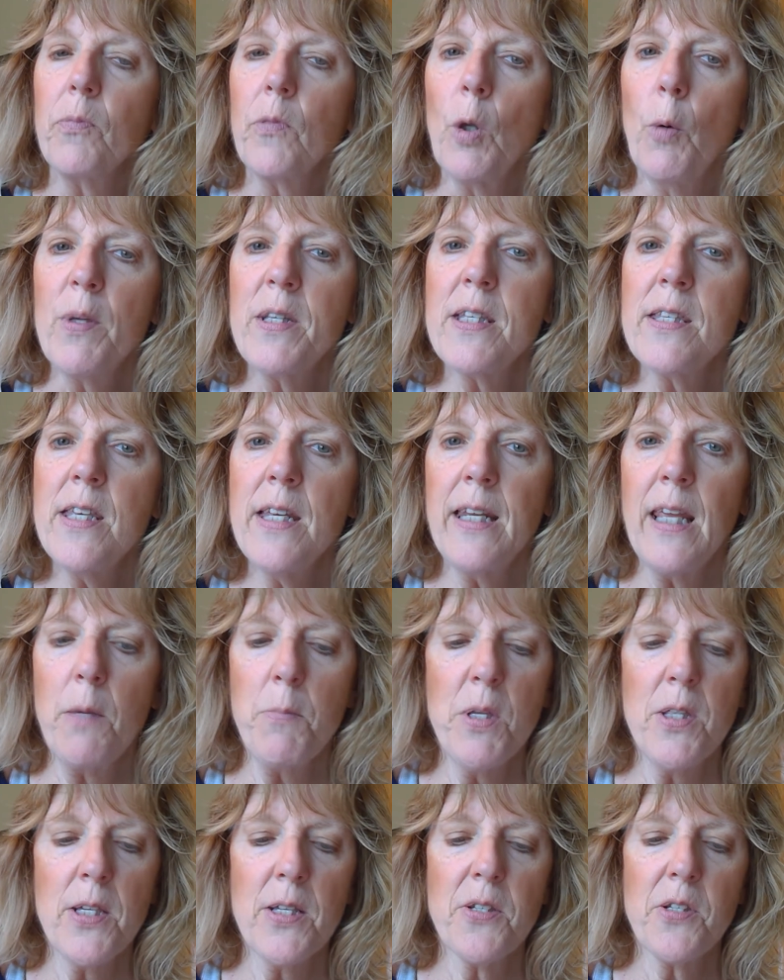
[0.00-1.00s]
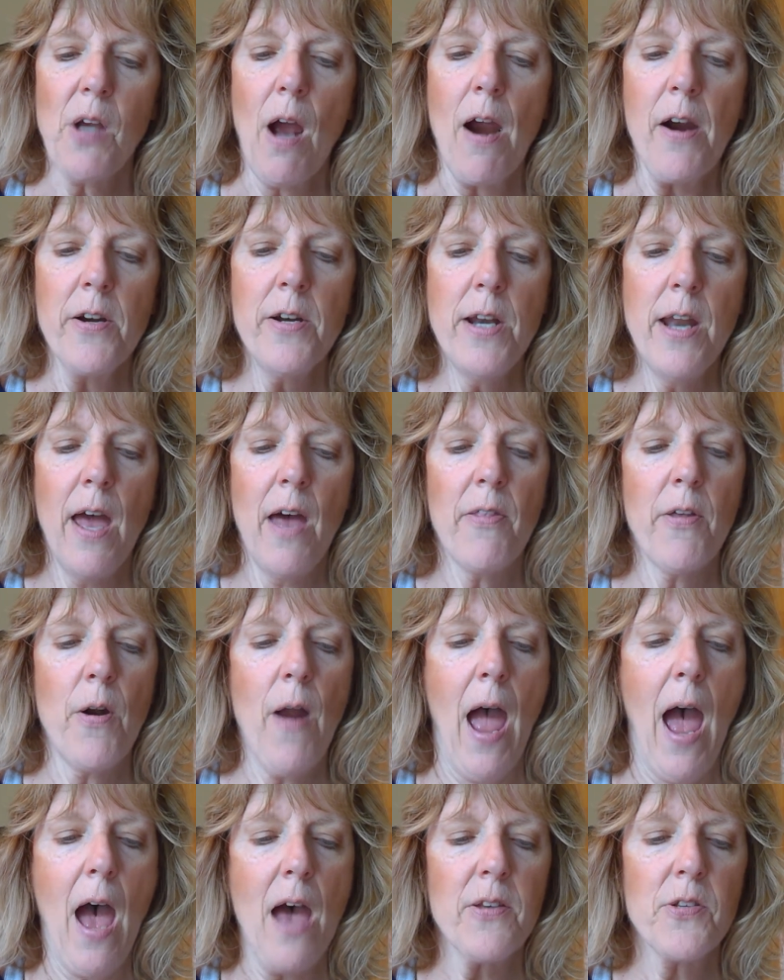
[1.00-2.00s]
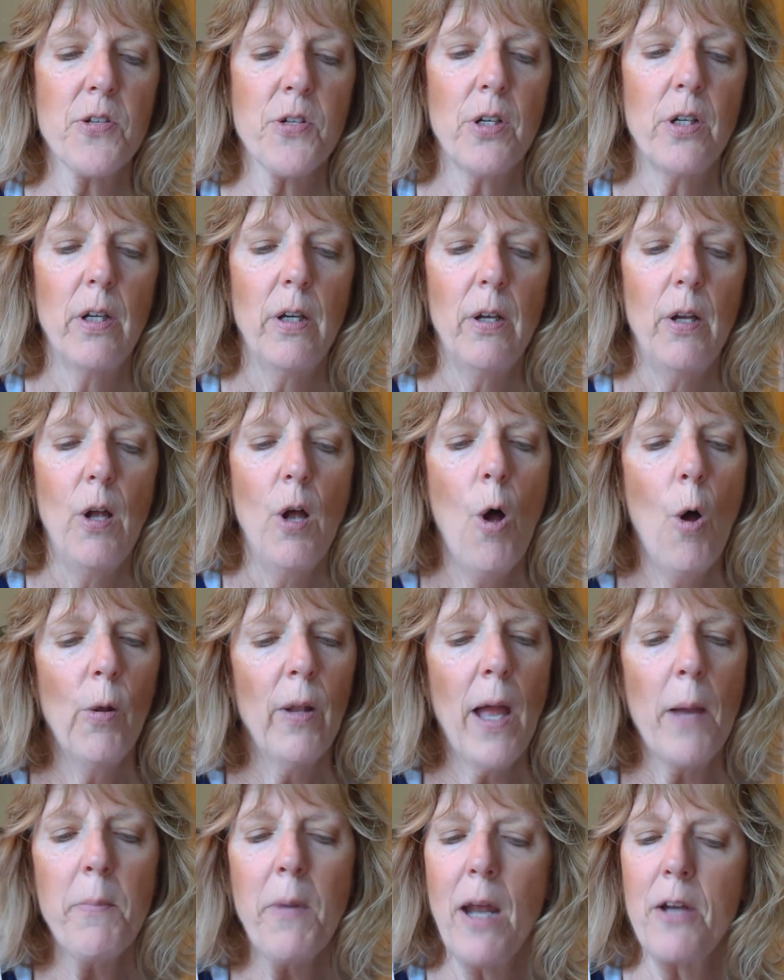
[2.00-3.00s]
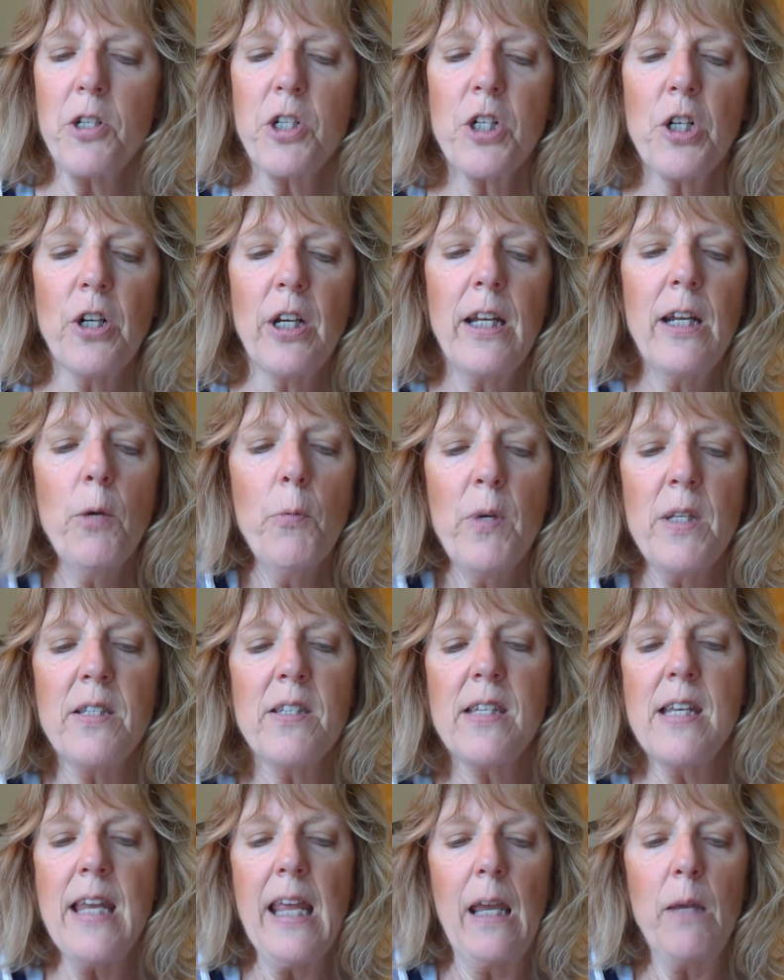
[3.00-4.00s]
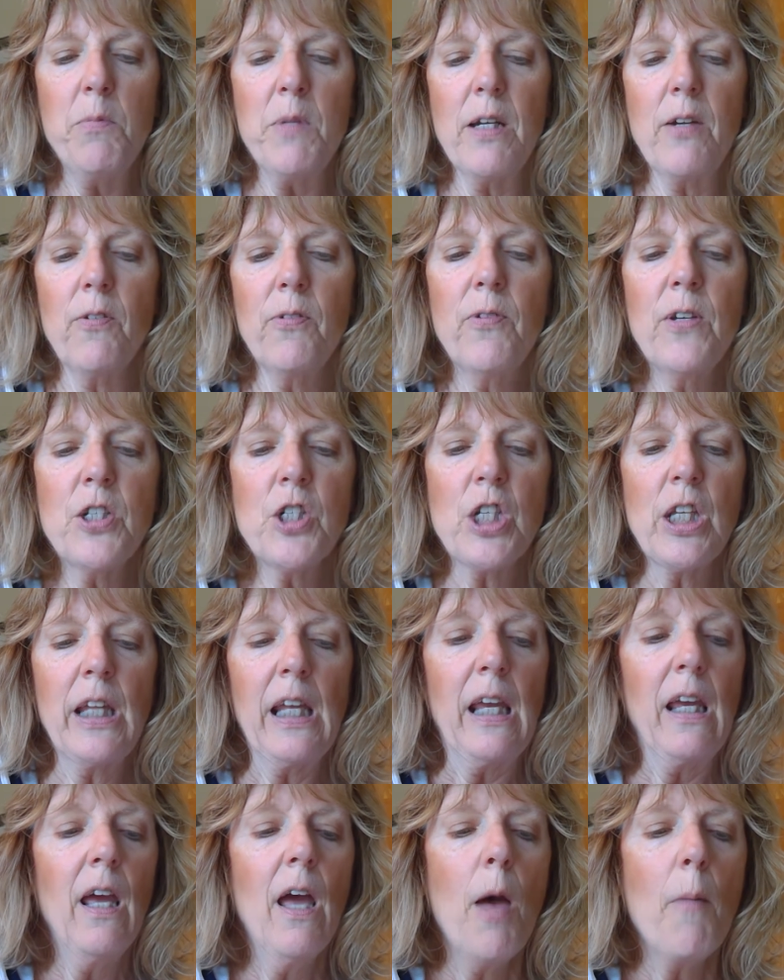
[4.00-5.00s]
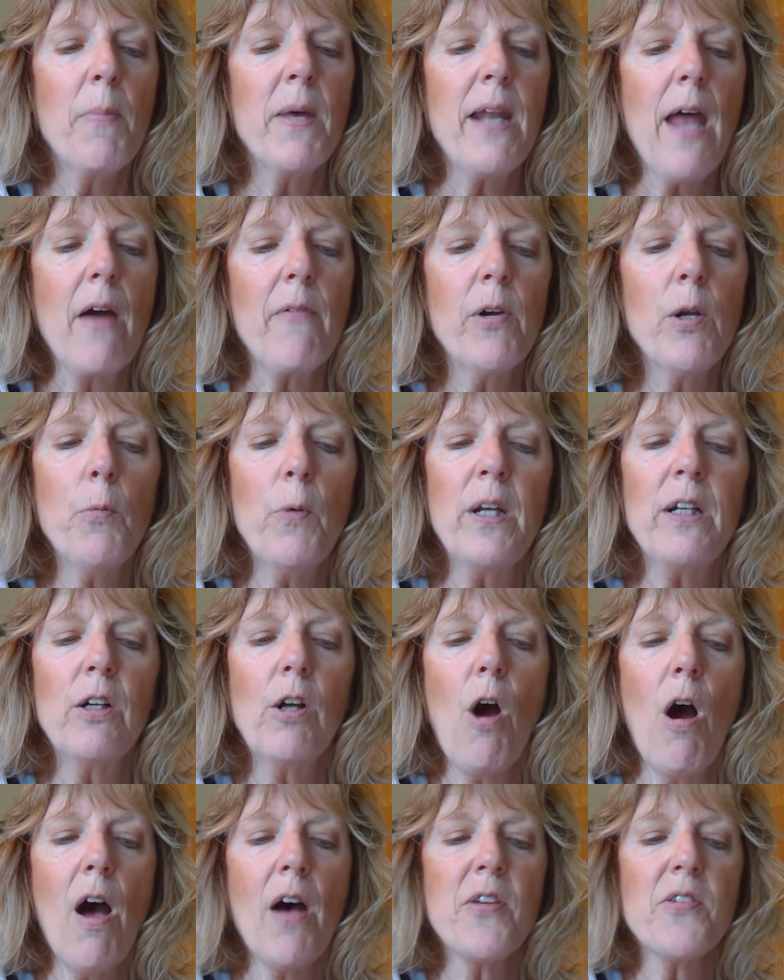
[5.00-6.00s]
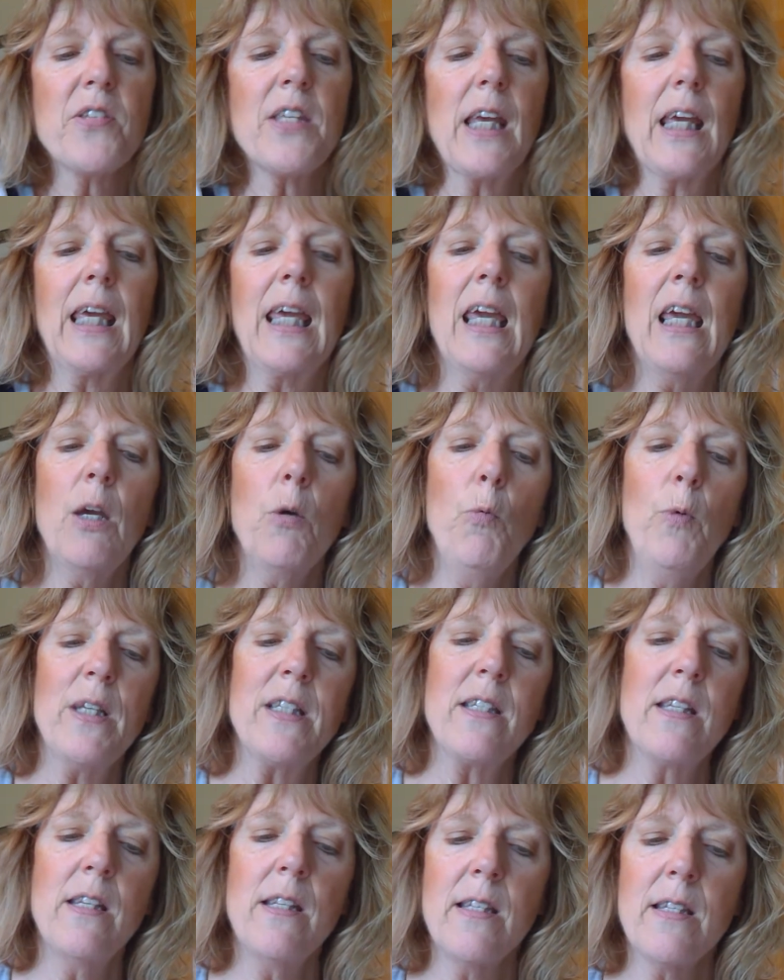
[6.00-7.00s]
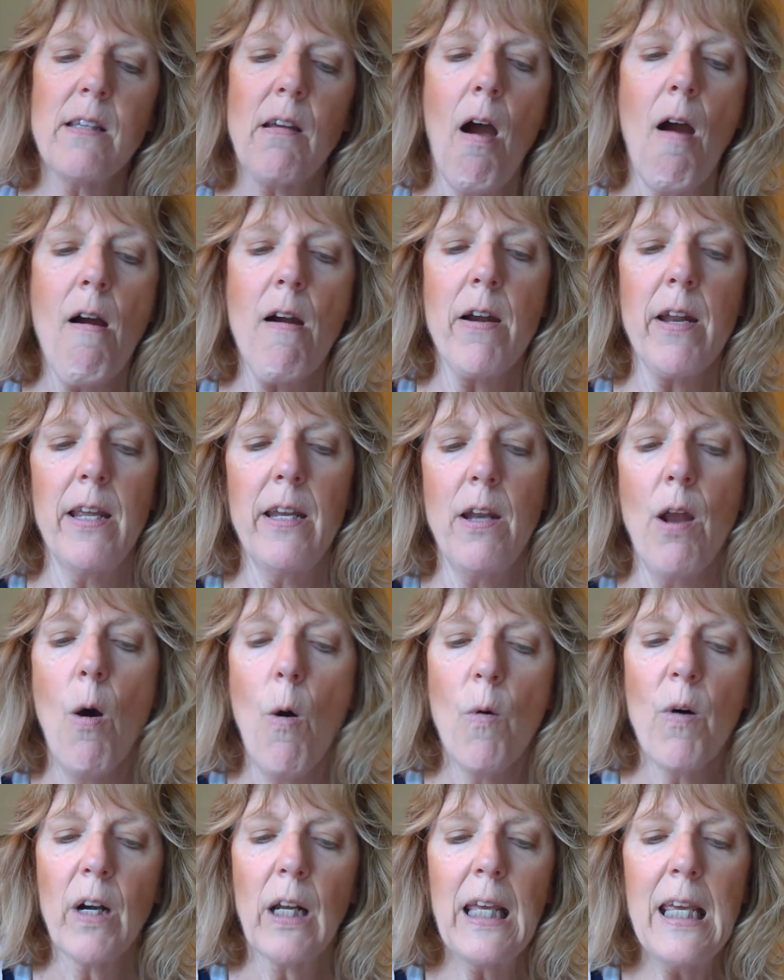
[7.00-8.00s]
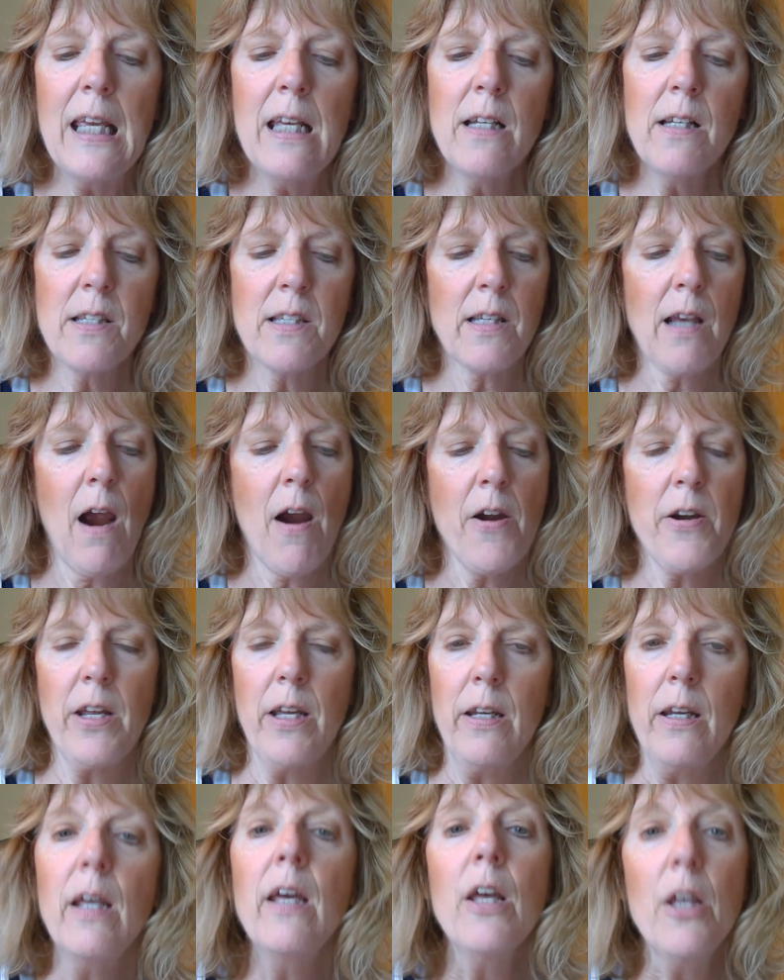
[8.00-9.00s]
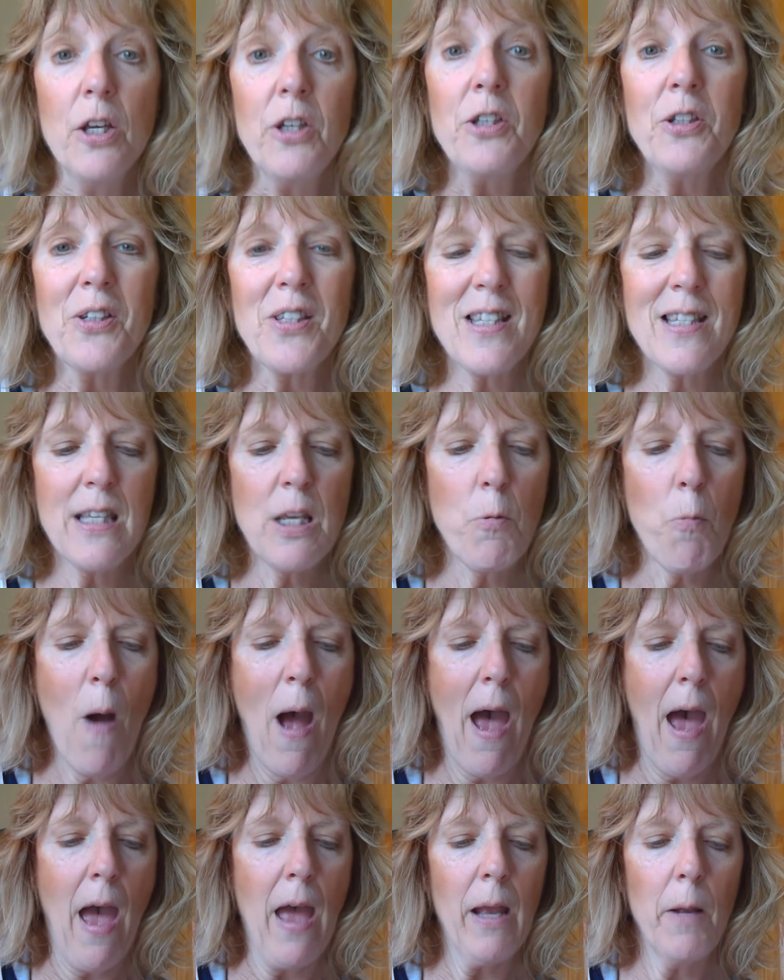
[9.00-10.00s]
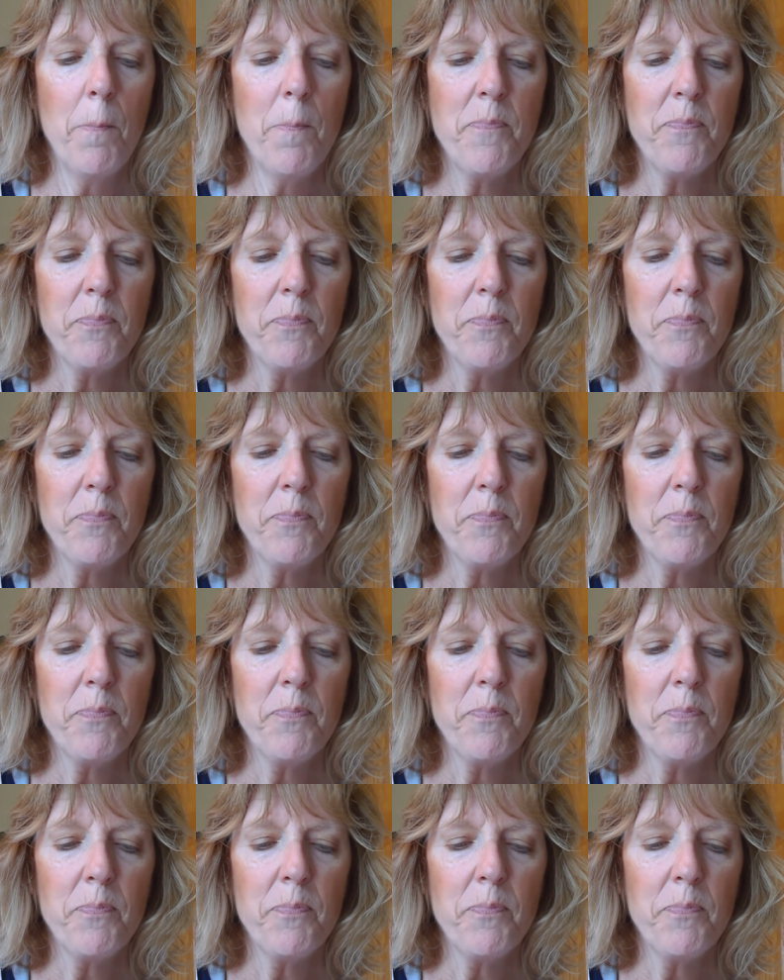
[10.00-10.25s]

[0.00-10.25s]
"What's the name of this garden?" Heather asked. "Well, I'm not sure anyone's named it officially, but everyone calls it King Whitson's Garden, or King's Garden. You'll see why."